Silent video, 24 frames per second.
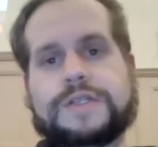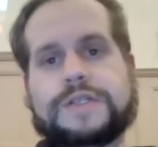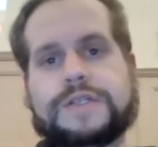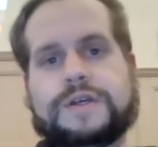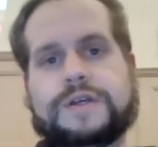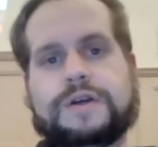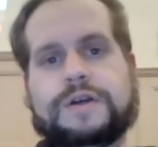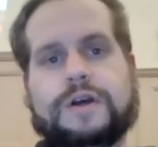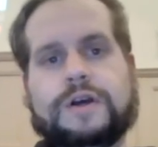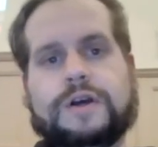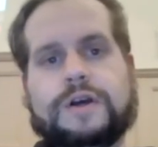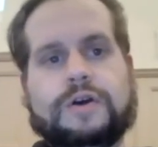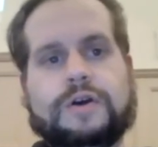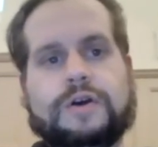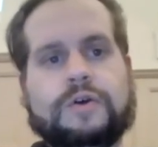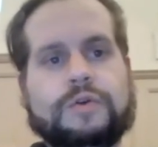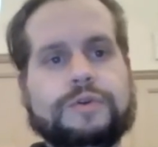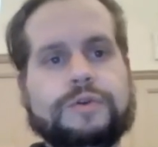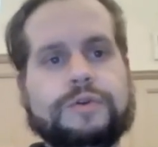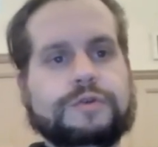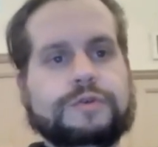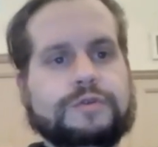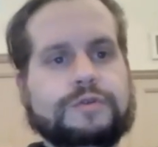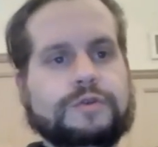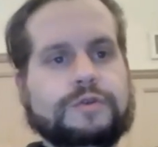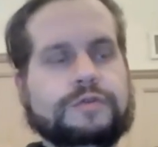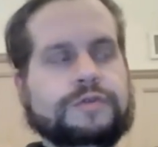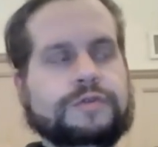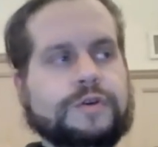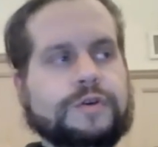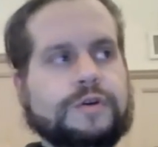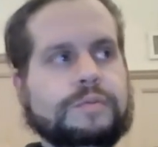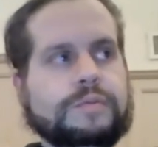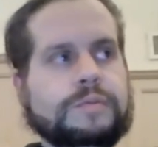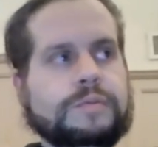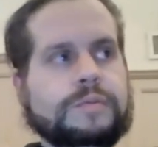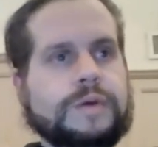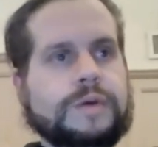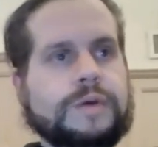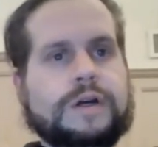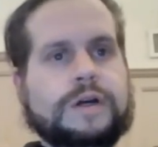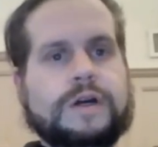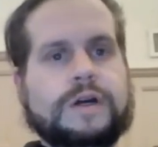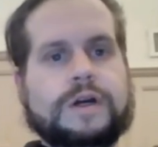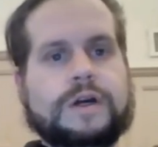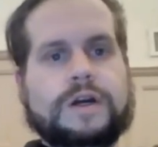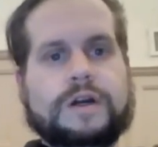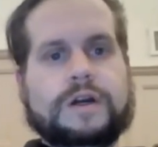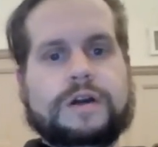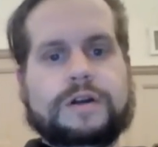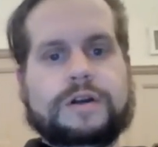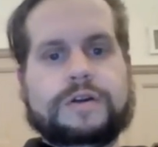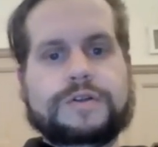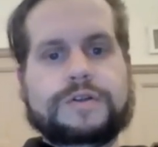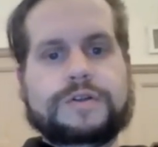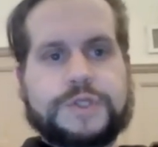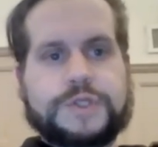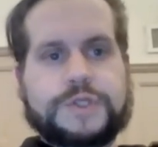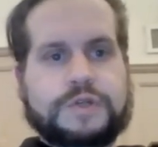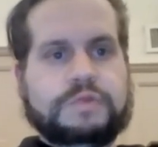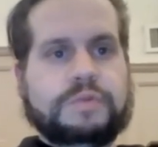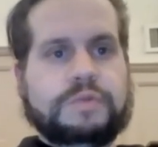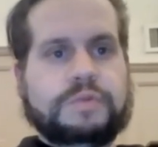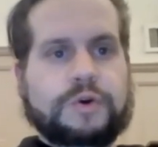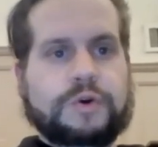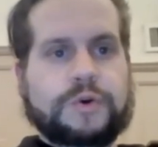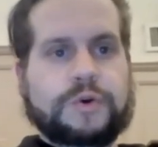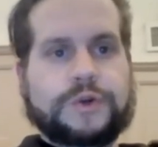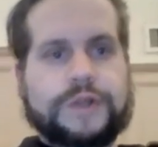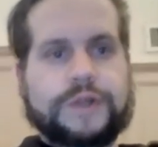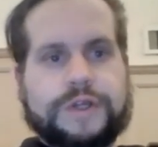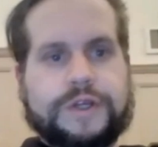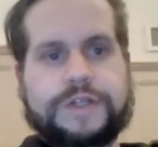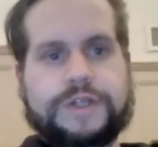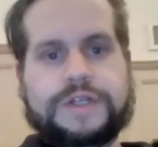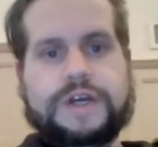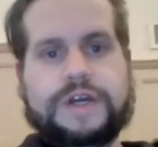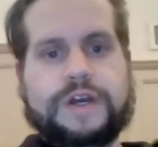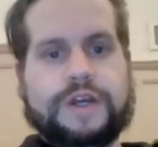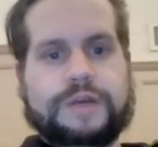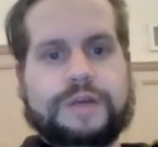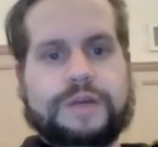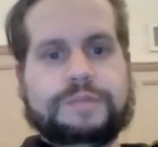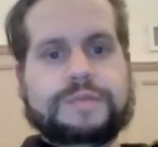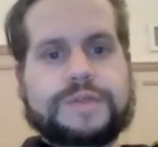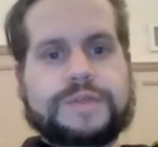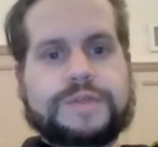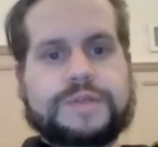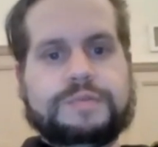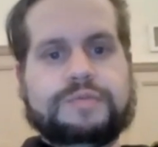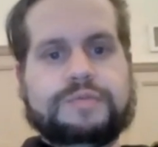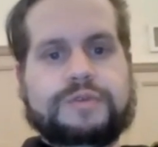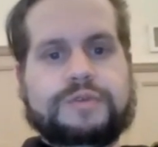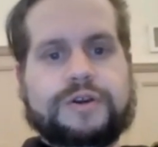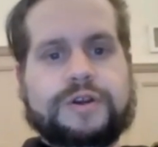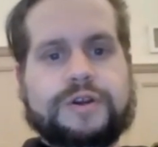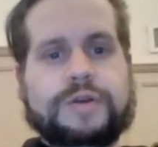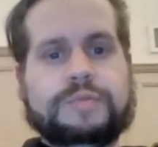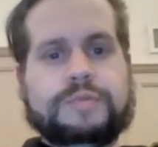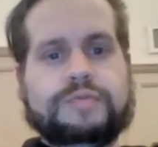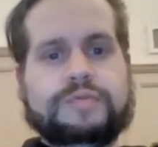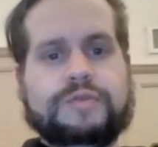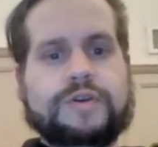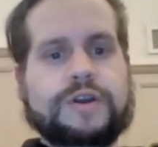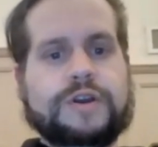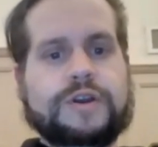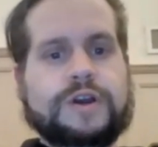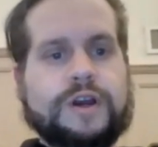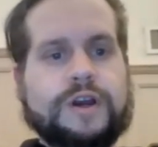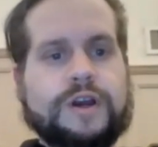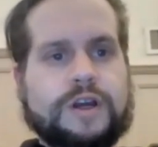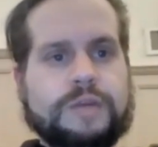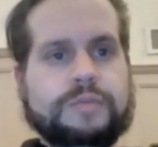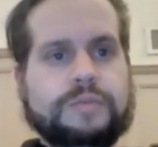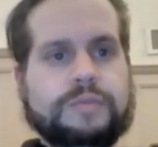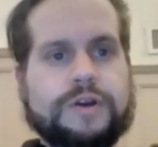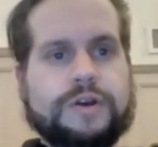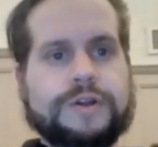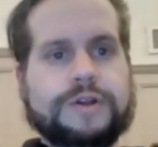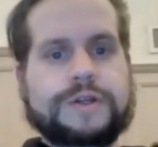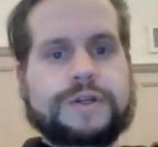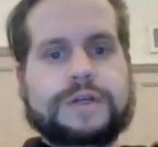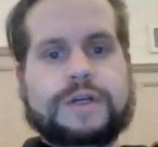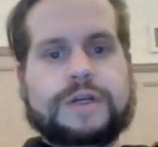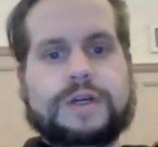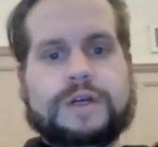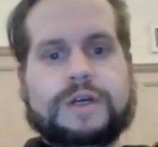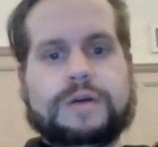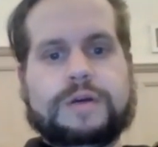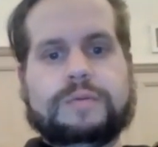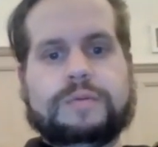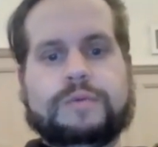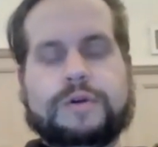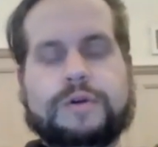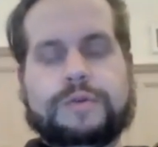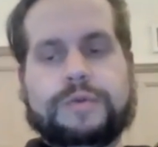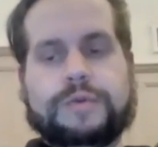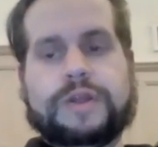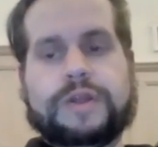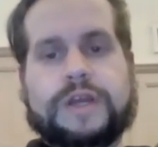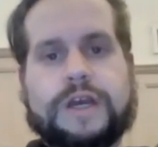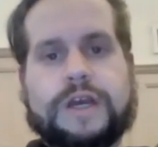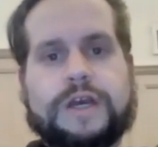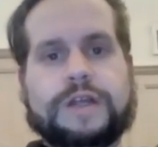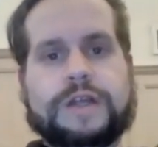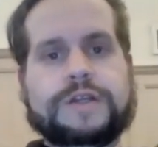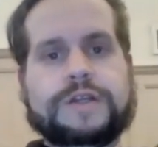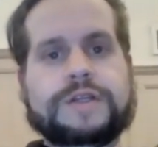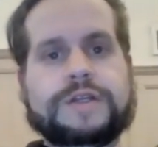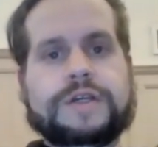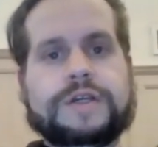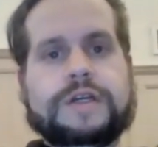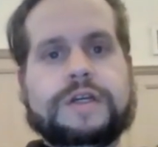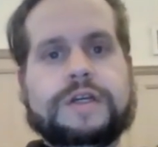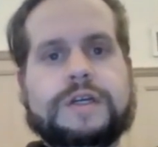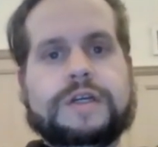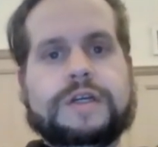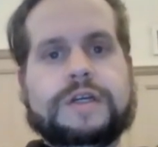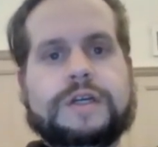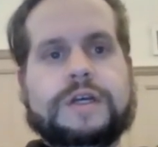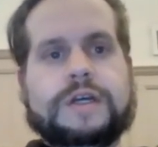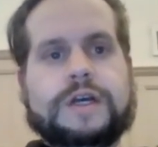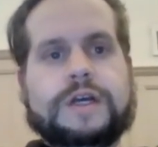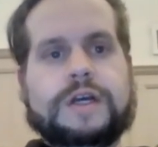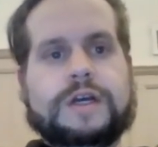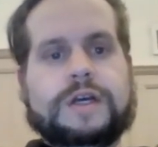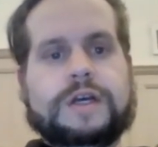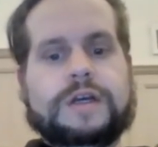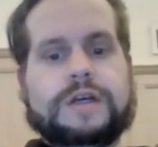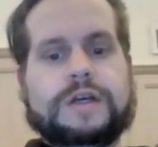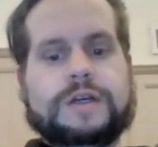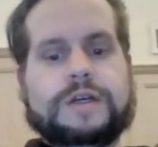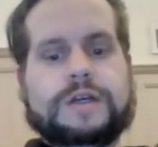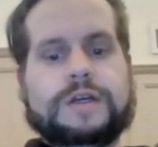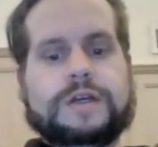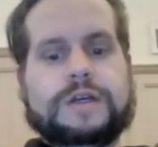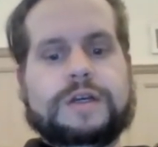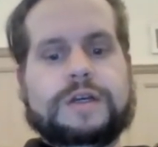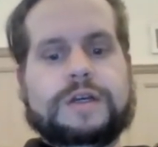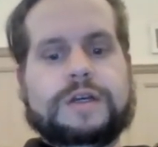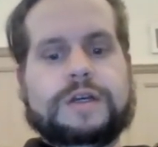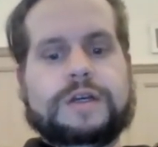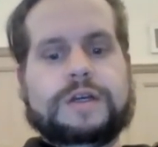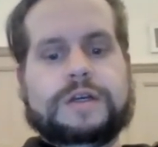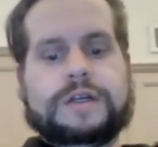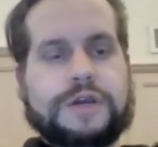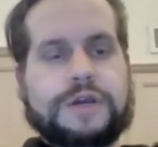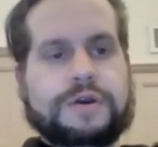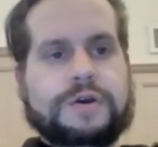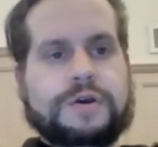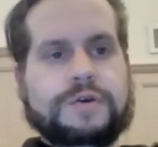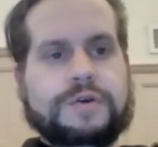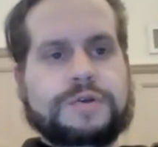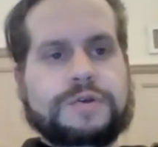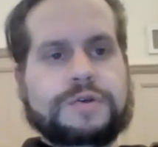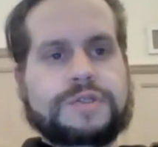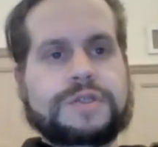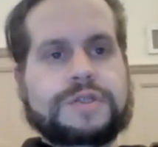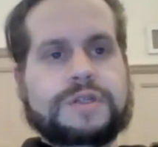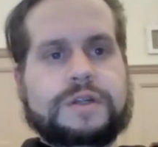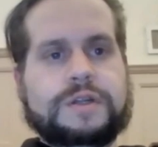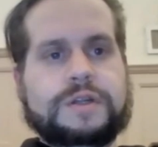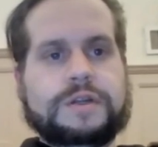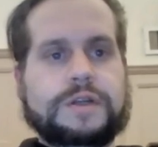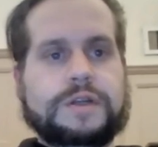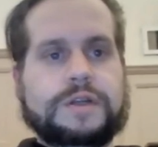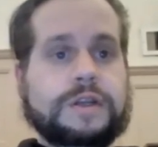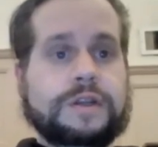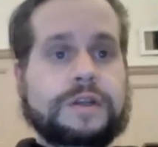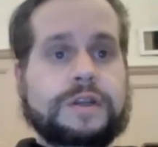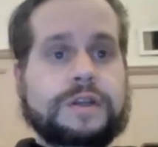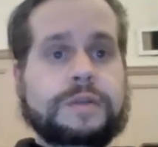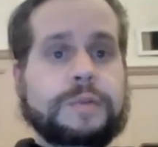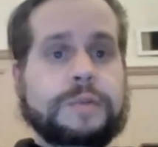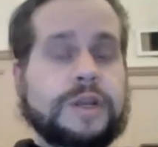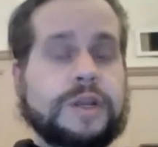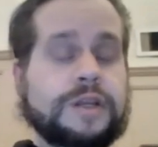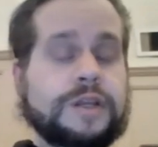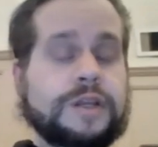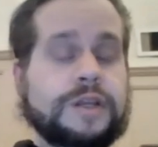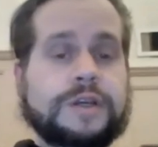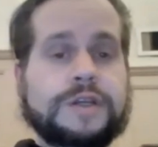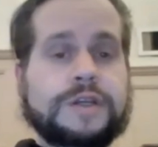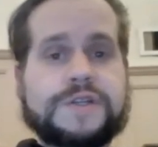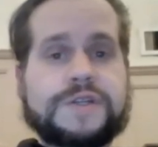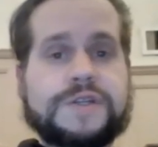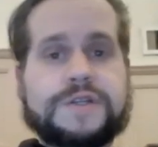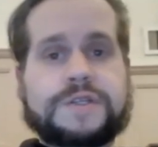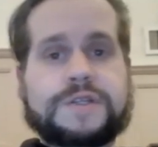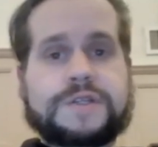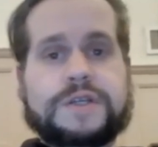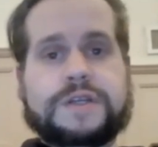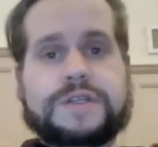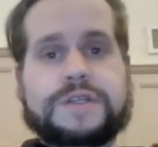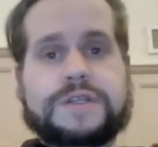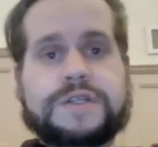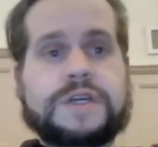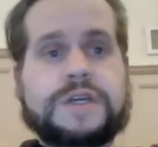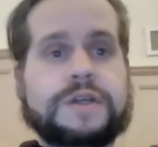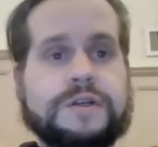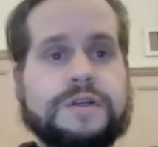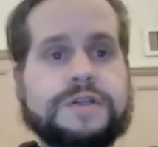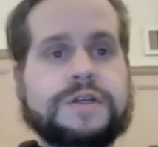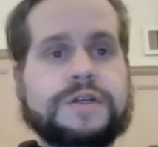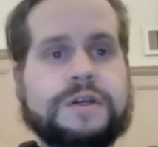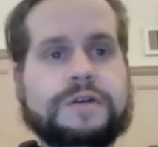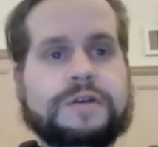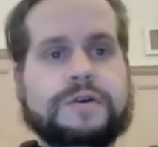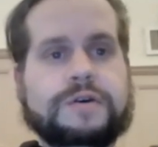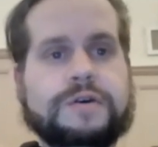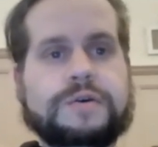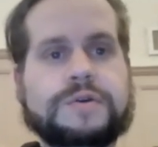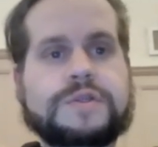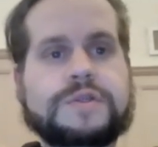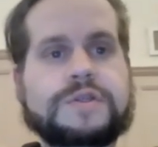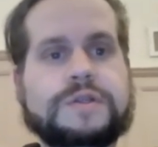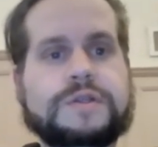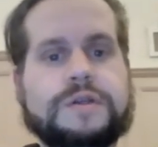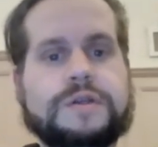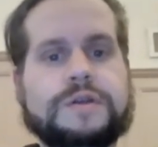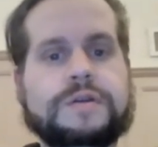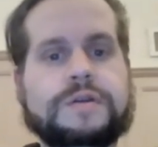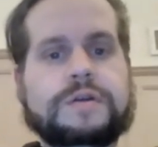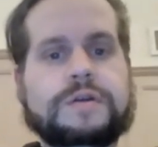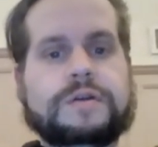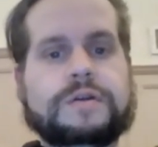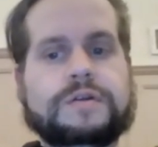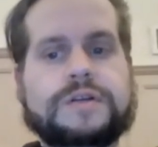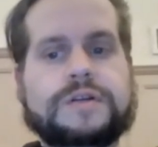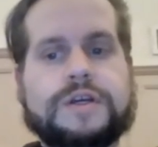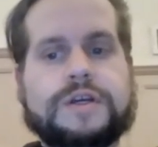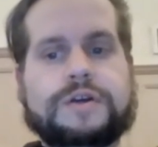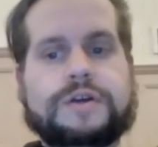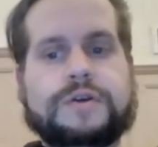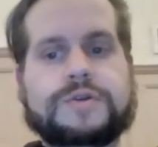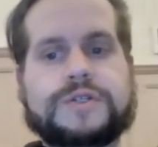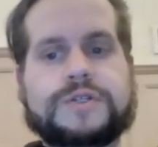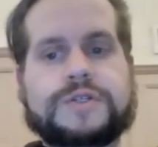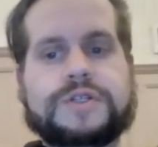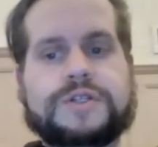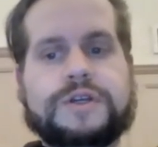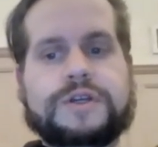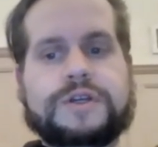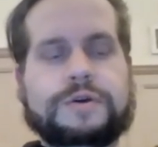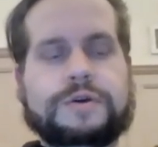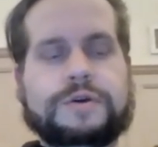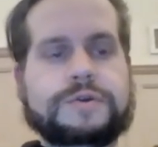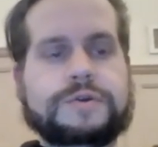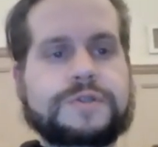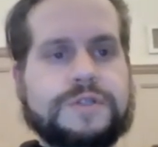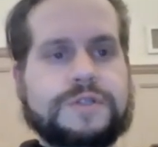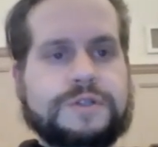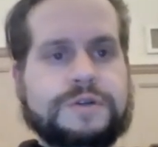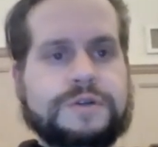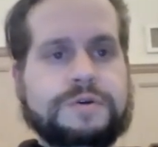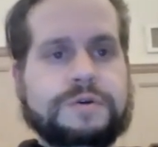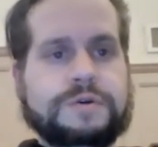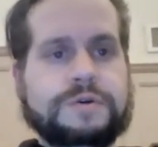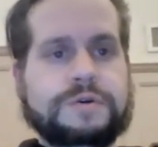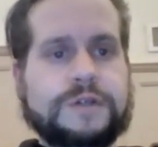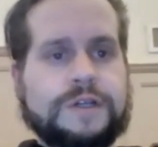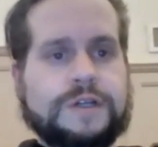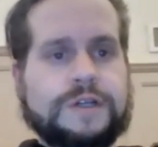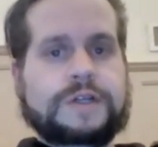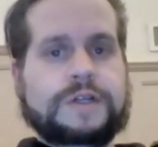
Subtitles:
a holdover from our Zoom only times pre-hybrid, when we had a tech host and in many cases a second tech host and tech host 2,